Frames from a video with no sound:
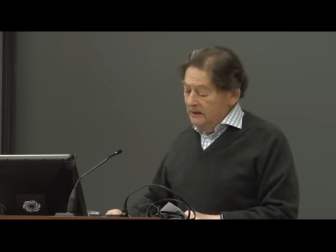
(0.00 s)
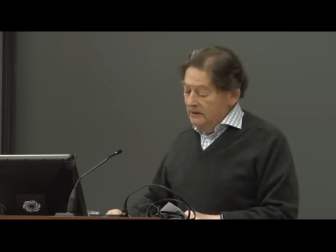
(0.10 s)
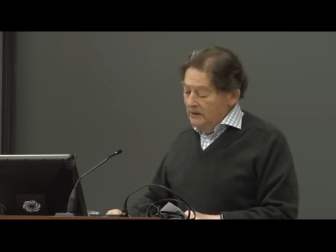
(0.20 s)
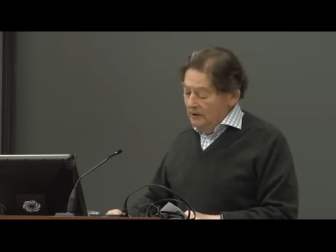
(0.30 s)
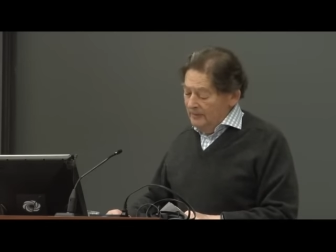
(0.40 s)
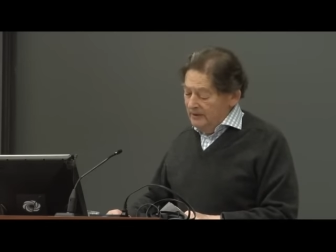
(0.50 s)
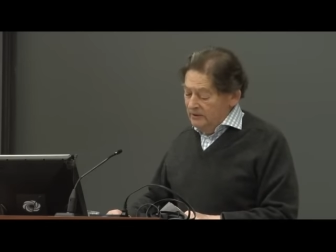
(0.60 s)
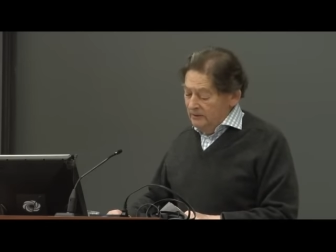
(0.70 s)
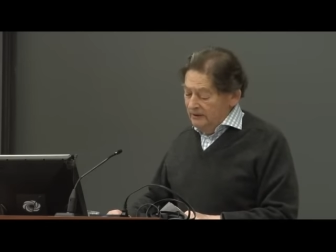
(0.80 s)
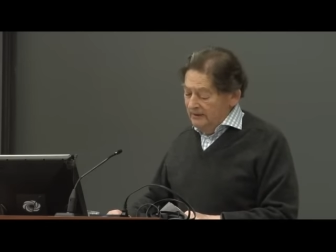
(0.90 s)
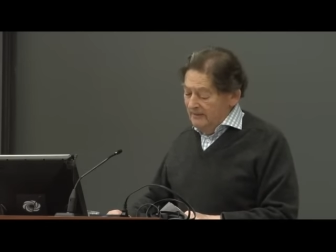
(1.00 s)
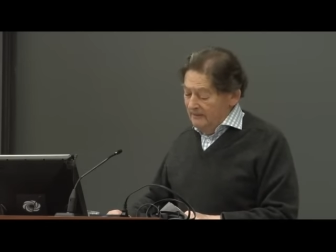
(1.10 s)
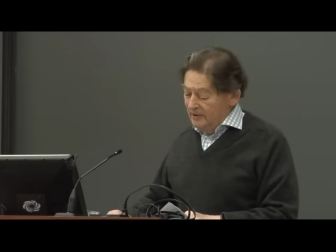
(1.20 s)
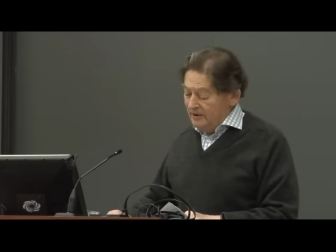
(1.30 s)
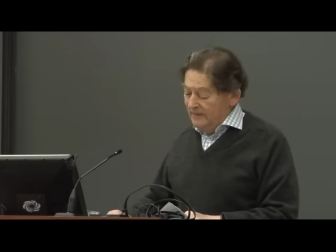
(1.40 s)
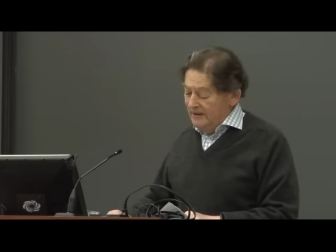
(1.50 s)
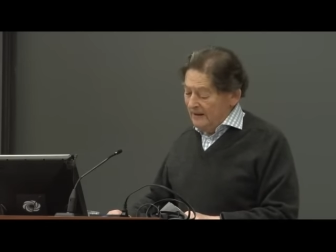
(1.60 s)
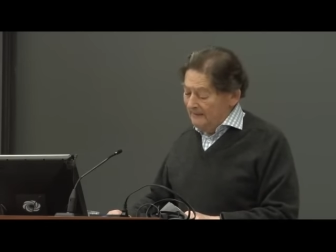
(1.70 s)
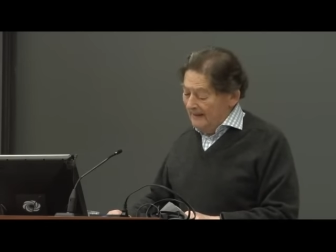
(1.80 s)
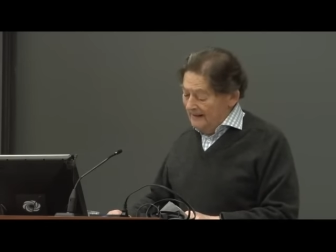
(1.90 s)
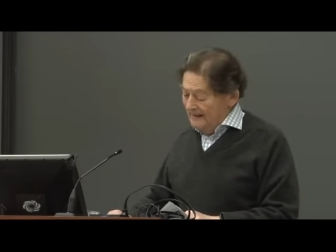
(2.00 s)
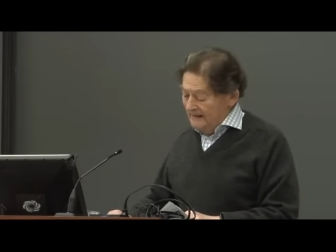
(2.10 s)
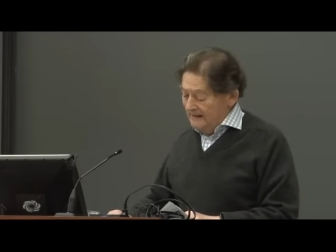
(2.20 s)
European Union membership is on balance